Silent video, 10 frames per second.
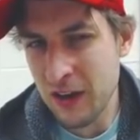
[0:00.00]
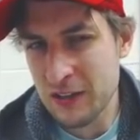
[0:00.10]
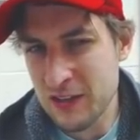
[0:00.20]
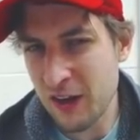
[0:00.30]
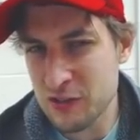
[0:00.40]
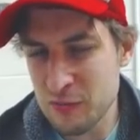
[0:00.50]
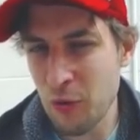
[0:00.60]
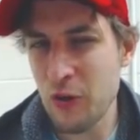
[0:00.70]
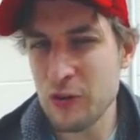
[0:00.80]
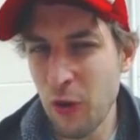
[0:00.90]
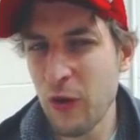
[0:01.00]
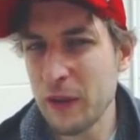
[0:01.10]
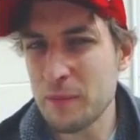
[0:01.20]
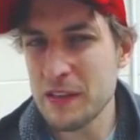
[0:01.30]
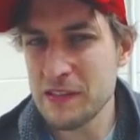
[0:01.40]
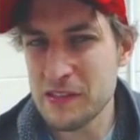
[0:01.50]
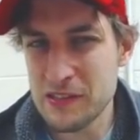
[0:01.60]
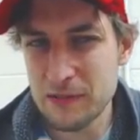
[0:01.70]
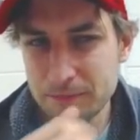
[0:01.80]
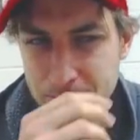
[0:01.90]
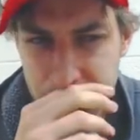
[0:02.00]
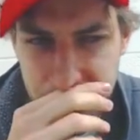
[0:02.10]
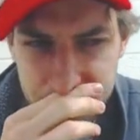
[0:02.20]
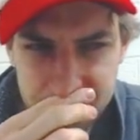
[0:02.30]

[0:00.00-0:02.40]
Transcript: A duck. Ducks are more annoying beasts.